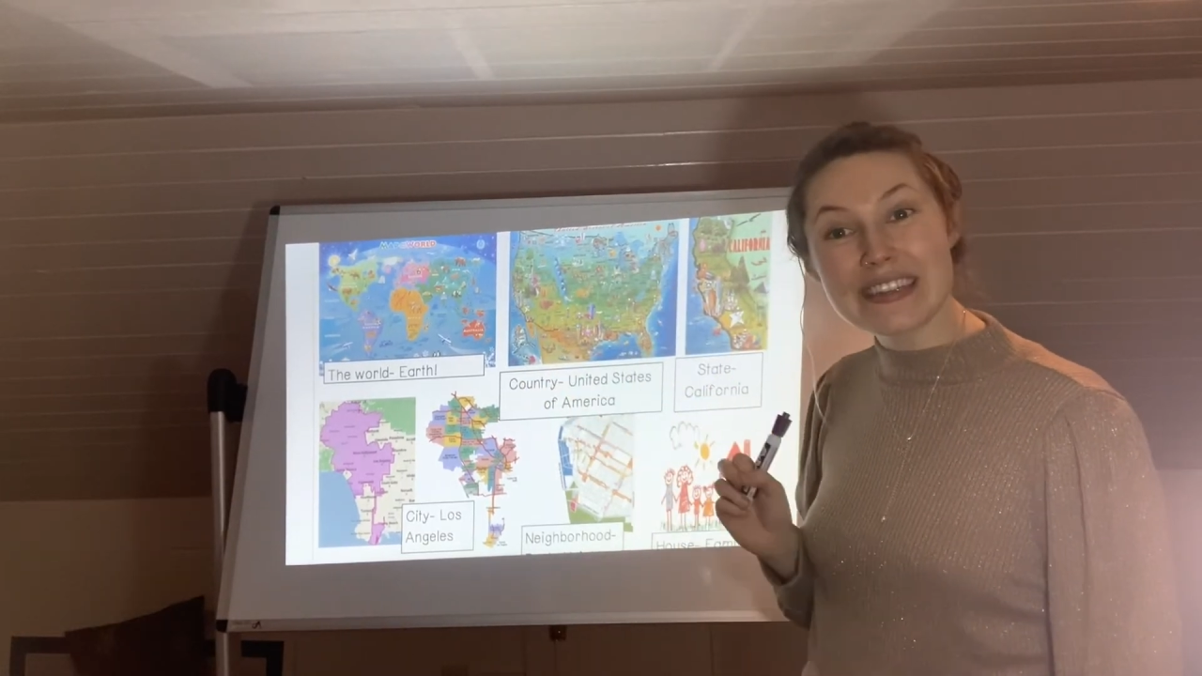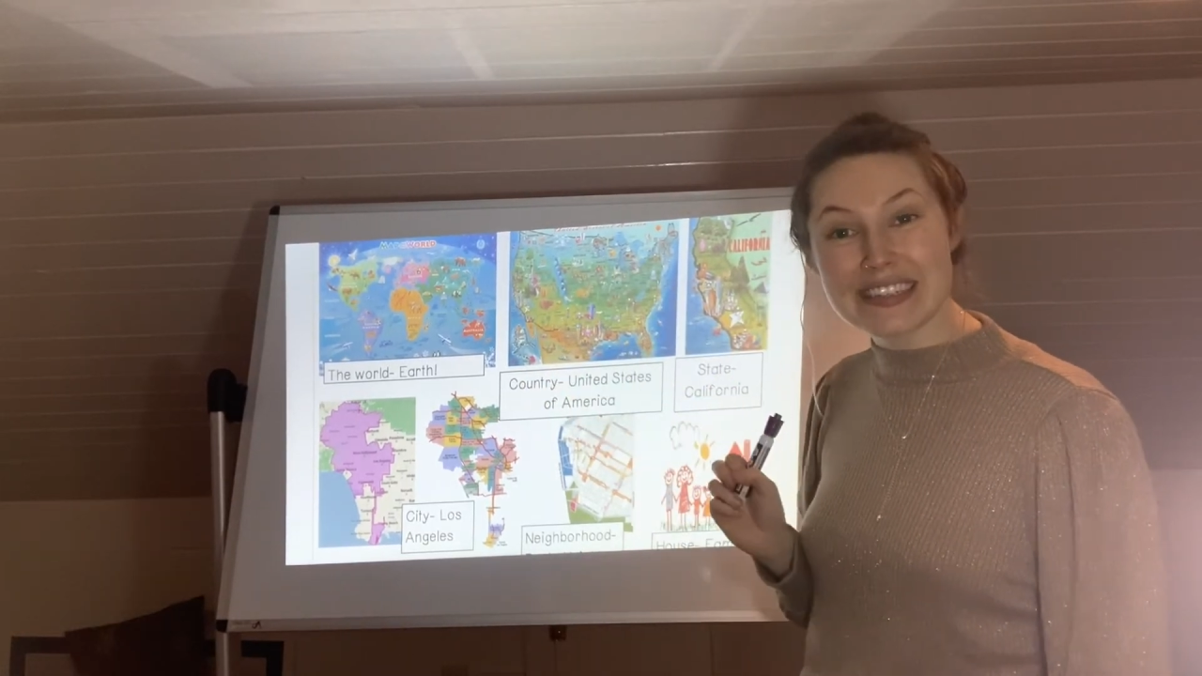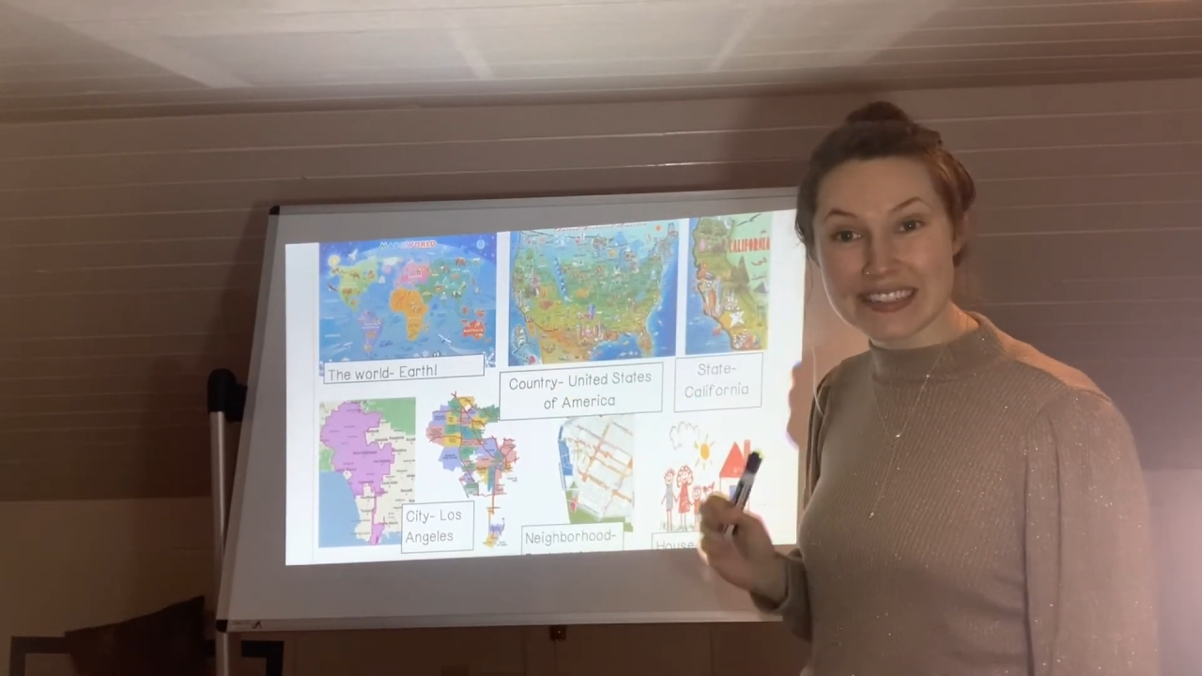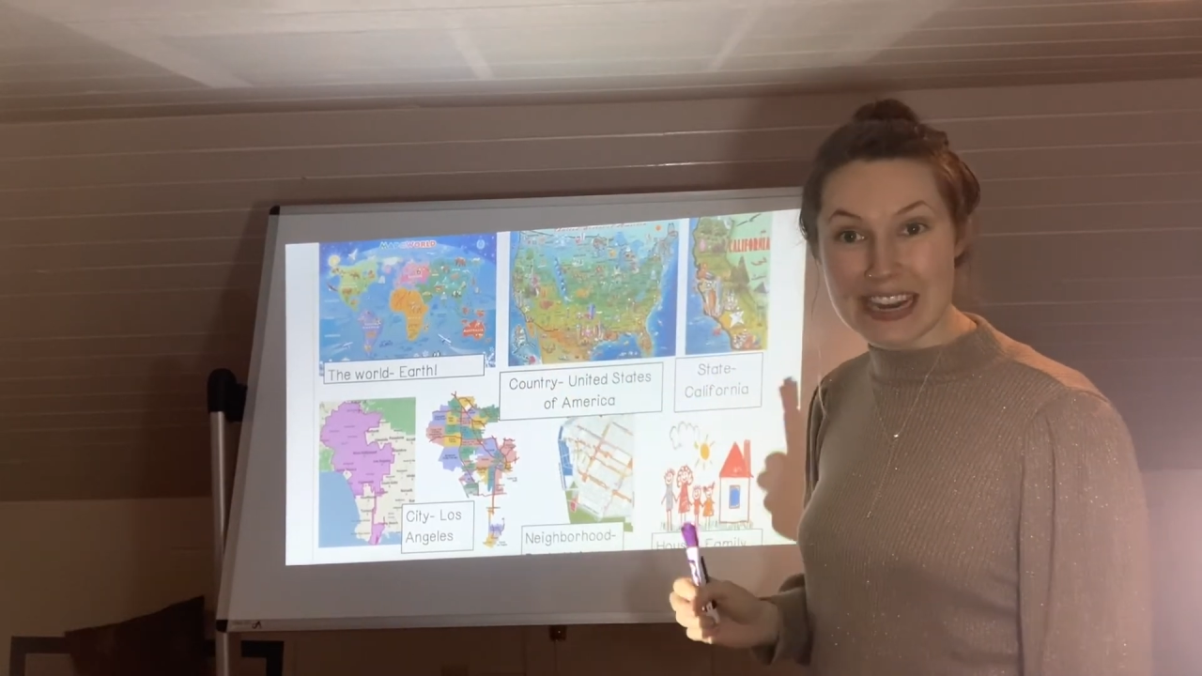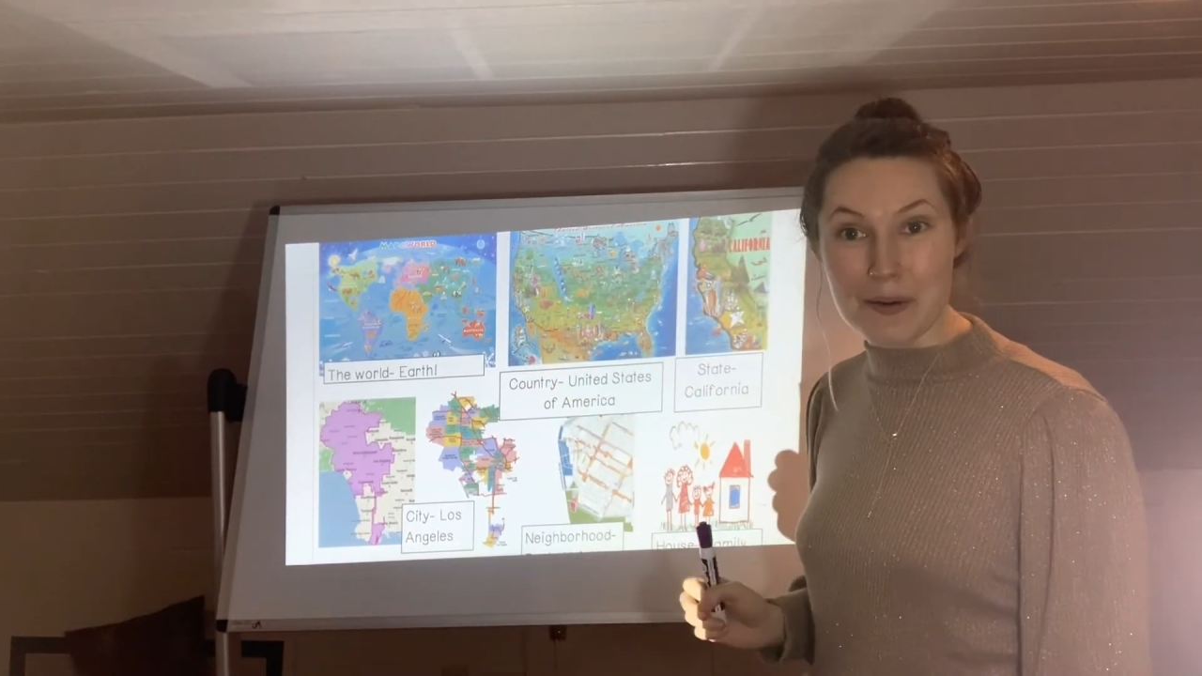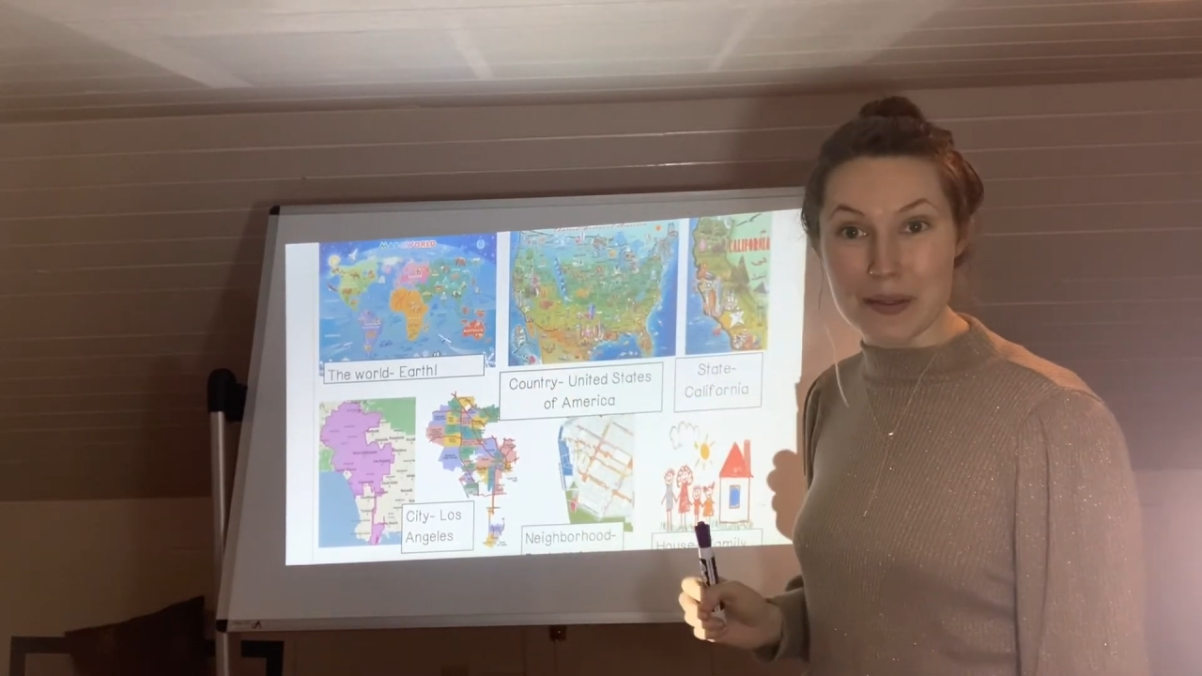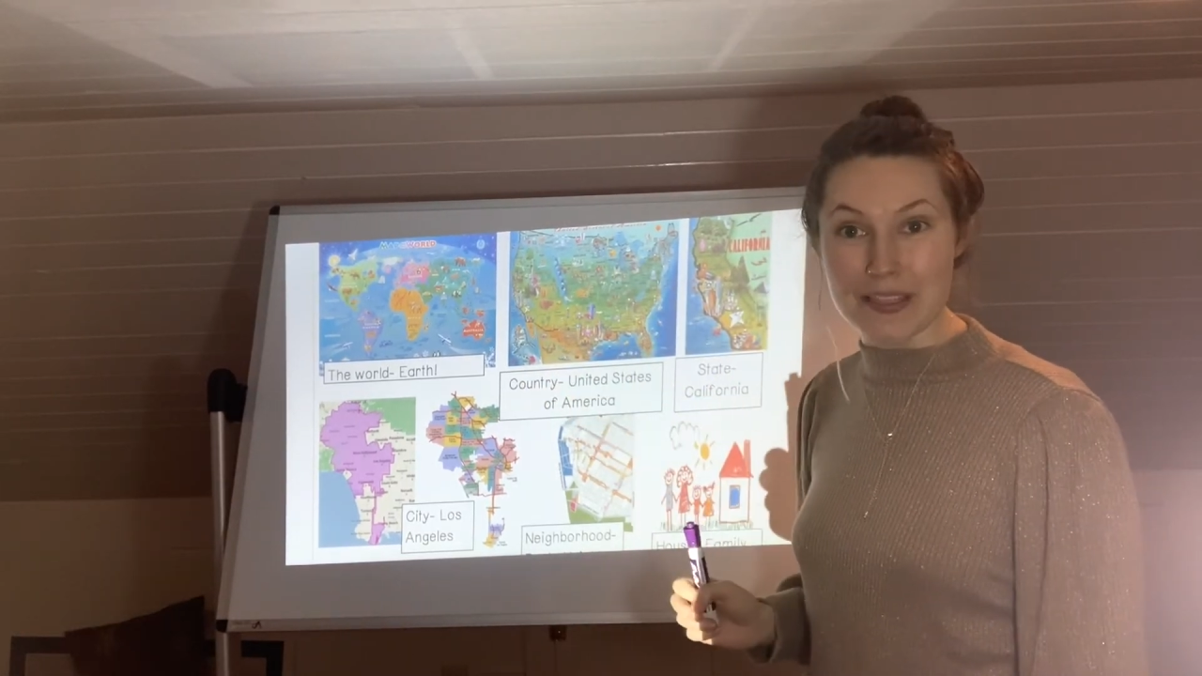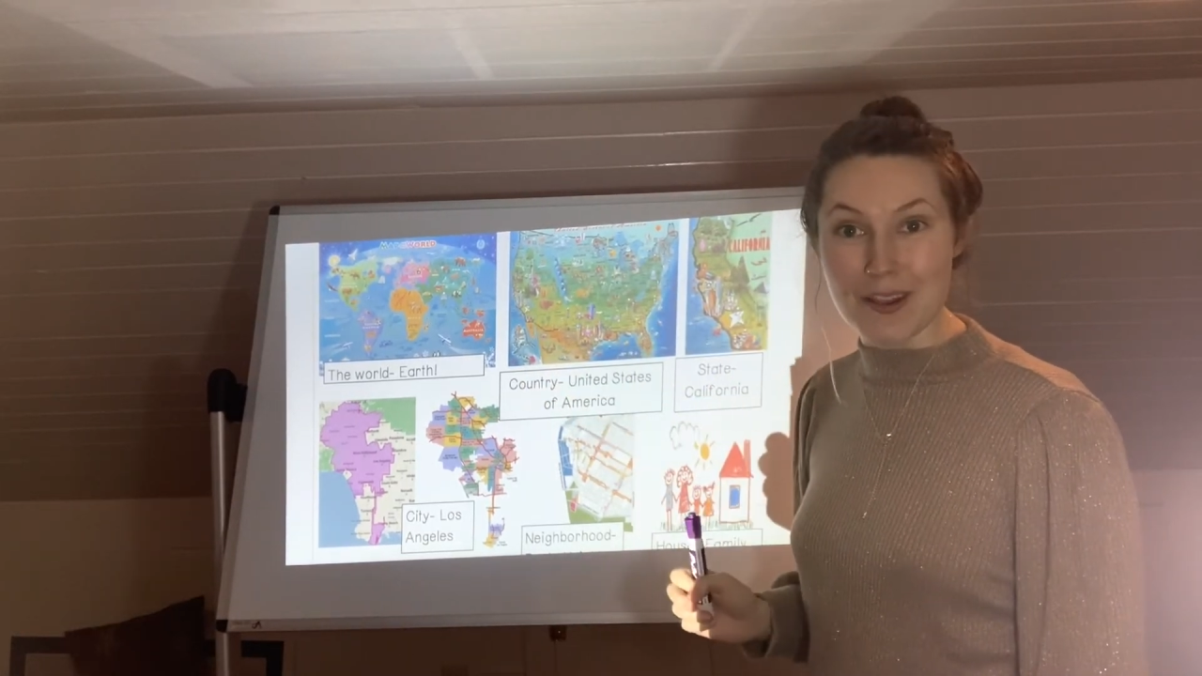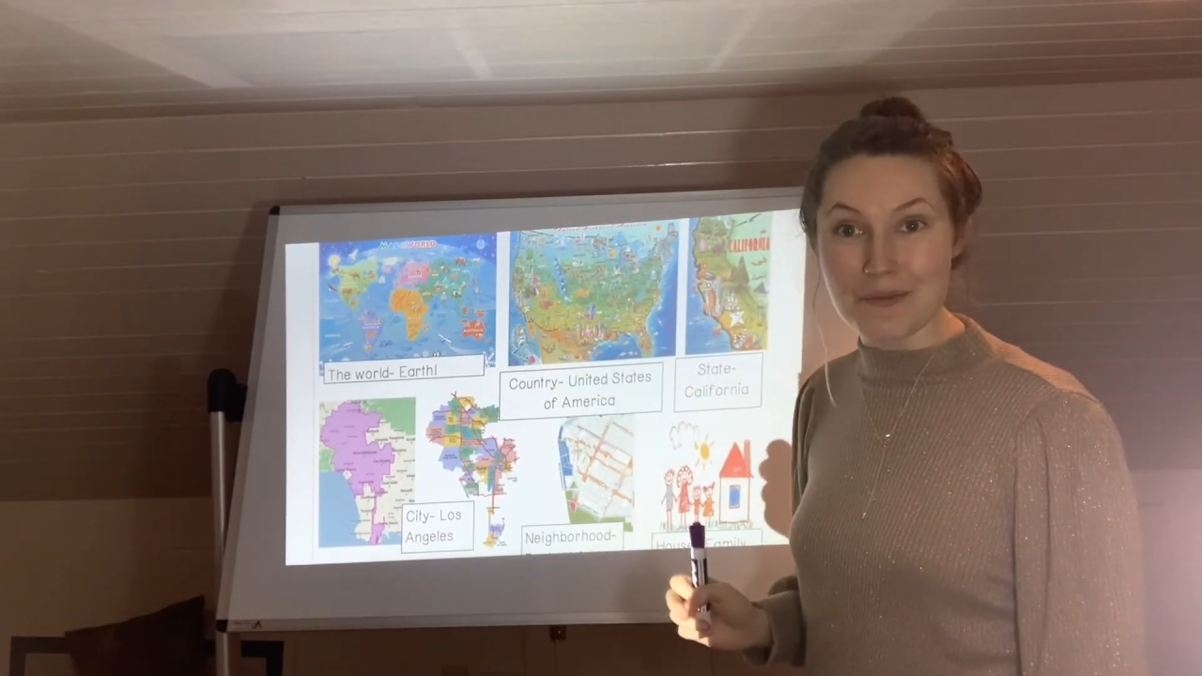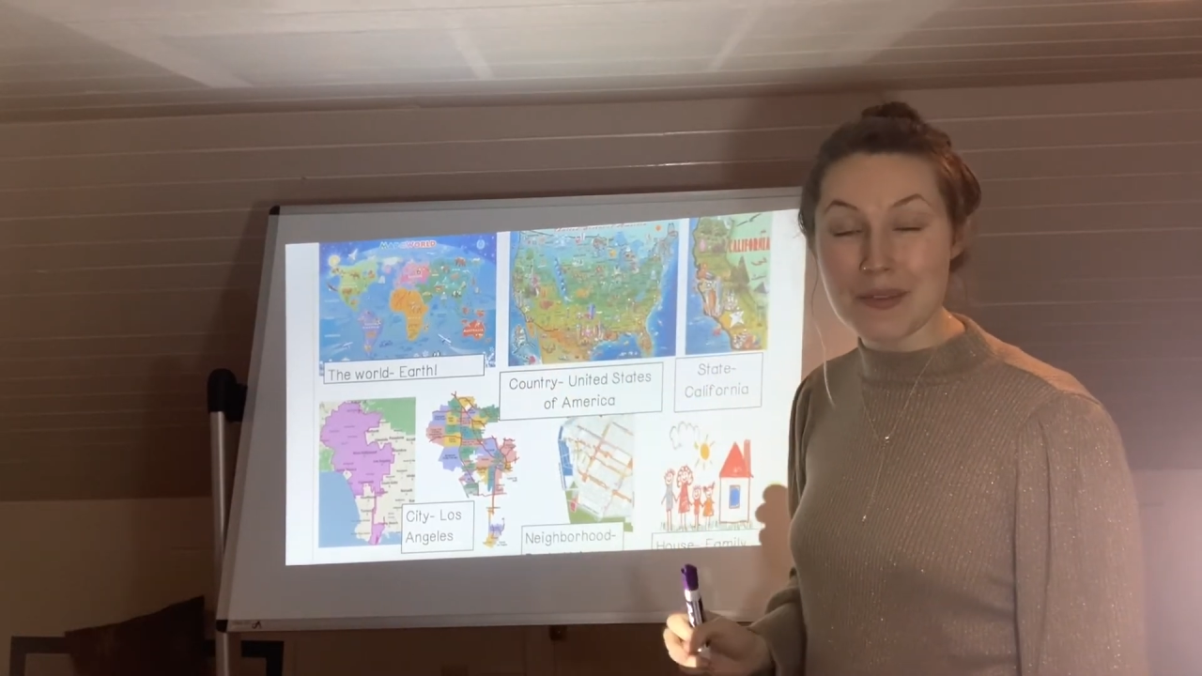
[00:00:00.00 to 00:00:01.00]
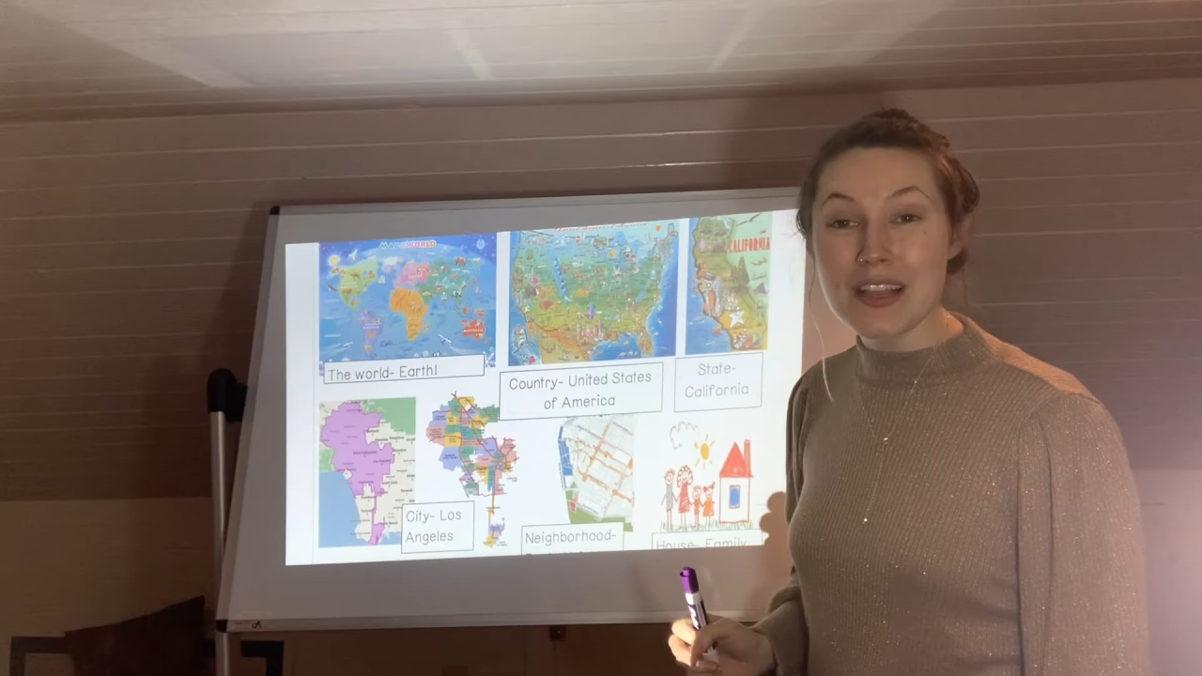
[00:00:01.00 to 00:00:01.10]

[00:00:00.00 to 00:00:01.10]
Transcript: to share with you.